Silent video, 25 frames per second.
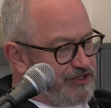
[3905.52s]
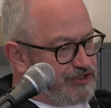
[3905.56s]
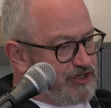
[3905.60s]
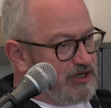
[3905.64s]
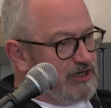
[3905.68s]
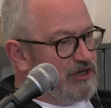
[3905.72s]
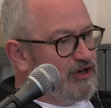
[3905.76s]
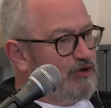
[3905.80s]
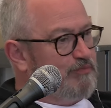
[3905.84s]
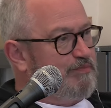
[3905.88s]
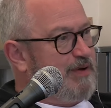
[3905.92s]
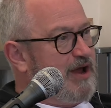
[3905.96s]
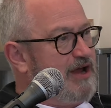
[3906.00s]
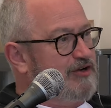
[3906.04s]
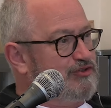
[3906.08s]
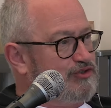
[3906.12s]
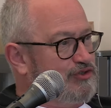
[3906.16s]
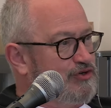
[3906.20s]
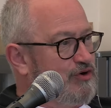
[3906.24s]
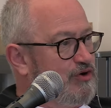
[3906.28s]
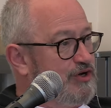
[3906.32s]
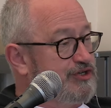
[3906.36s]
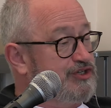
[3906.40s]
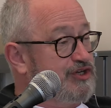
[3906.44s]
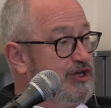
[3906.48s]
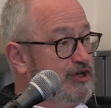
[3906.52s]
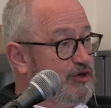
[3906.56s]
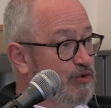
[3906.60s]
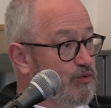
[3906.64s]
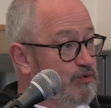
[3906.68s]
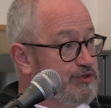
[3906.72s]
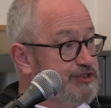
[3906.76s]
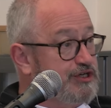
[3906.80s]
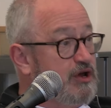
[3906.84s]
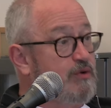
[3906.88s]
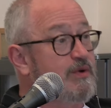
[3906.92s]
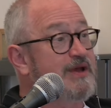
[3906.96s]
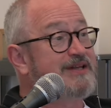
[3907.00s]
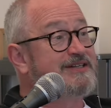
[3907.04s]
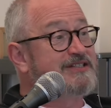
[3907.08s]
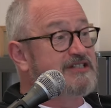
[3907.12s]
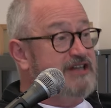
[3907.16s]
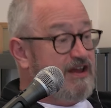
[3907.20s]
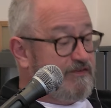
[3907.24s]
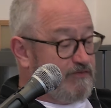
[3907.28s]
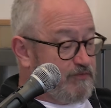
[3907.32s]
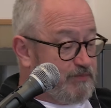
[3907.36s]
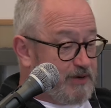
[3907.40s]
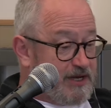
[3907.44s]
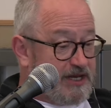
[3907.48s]
that's going to look patronizing and also
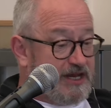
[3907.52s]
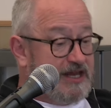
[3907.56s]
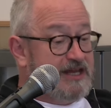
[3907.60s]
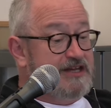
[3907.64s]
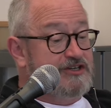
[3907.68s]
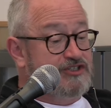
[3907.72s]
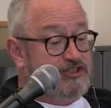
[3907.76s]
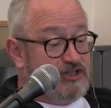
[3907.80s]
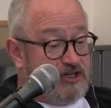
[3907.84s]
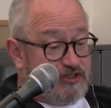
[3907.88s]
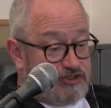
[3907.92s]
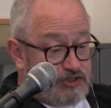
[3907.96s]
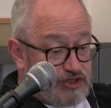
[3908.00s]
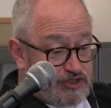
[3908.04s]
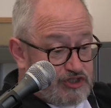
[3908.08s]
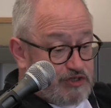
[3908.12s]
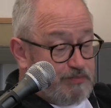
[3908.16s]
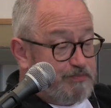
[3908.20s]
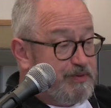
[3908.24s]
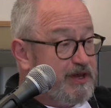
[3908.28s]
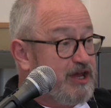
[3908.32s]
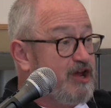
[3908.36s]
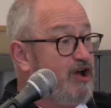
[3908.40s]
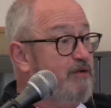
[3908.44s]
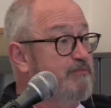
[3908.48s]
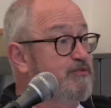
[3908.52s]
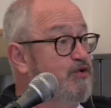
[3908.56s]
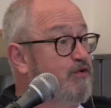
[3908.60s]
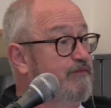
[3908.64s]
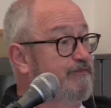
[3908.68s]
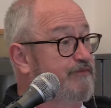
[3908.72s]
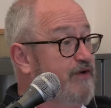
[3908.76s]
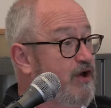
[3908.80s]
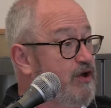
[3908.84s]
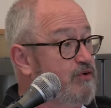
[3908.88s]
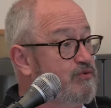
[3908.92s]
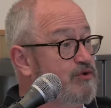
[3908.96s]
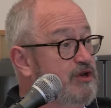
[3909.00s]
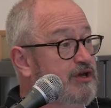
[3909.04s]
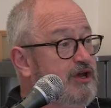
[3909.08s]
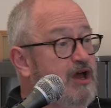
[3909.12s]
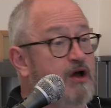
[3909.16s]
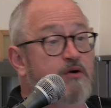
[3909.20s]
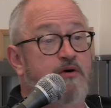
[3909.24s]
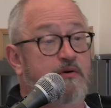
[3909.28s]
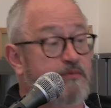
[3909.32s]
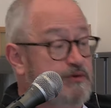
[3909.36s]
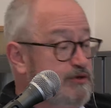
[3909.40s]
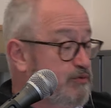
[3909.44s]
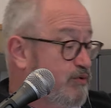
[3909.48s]
it's never been easier just to pick up your phone and
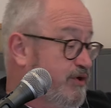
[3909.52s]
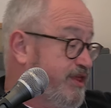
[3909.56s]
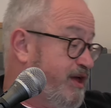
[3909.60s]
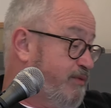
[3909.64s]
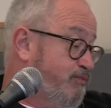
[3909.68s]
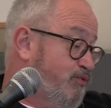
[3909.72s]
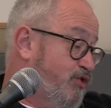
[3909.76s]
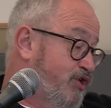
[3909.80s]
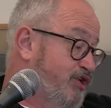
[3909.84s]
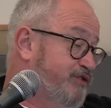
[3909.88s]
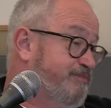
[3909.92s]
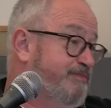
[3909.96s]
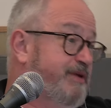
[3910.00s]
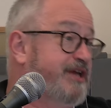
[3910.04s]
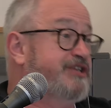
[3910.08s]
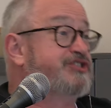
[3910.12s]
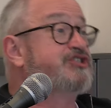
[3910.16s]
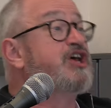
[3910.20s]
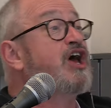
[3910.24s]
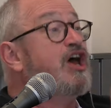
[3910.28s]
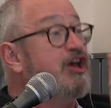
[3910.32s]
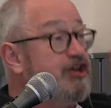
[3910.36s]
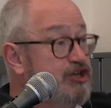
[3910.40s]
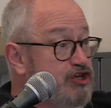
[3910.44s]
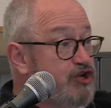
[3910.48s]
go I wonder what that word means.